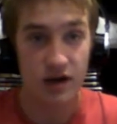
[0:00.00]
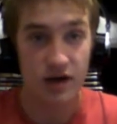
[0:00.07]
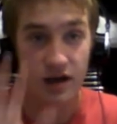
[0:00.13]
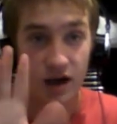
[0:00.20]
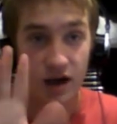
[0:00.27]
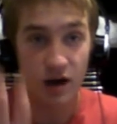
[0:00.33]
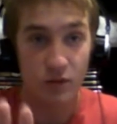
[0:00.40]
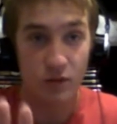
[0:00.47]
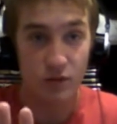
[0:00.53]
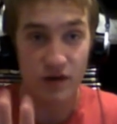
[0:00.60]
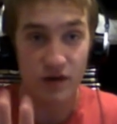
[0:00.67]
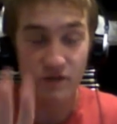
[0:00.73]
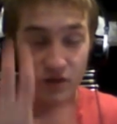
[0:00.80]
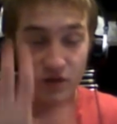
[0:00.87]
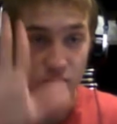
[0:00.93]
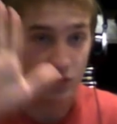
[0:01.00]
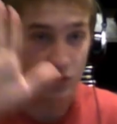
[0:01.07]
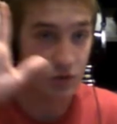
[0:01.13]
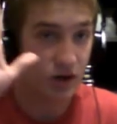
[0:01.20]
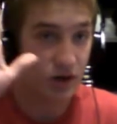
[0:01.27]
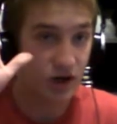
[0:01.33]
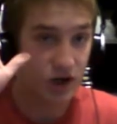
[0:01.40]
I can't wait for
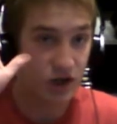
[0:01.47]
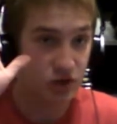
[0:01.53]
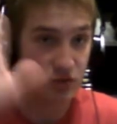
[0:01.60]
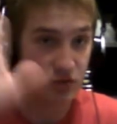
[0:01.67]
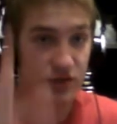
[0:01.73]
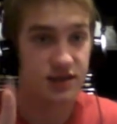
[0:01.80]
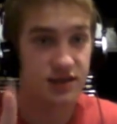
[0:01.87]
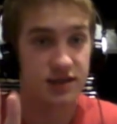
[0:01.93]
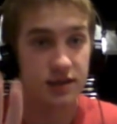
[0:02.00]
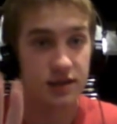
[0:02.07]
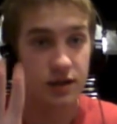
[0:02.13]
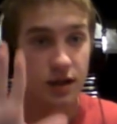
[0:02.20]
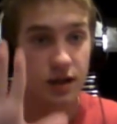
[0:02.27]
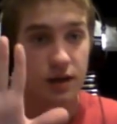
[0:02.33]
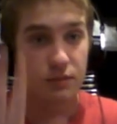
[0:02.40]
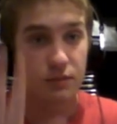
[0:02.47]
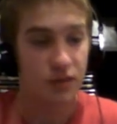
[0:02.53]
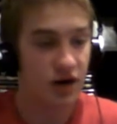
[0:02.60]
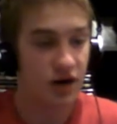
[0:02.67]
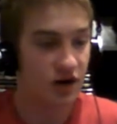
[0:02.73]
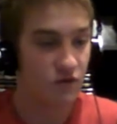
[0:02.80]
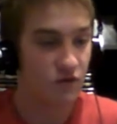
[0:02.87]
your uh, Jurassic
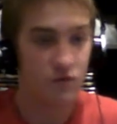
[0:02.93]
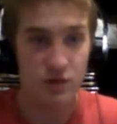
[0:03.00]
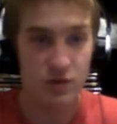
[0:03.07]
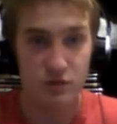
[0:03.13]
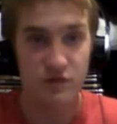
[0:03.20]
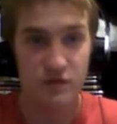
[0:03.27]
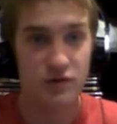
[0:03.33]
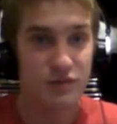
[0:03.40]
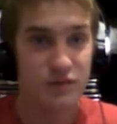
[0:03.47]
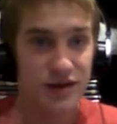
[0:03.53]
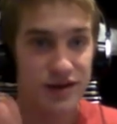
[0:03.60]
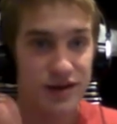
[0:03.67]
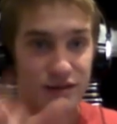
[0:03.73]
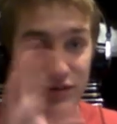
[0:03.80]
Park 3 review, man.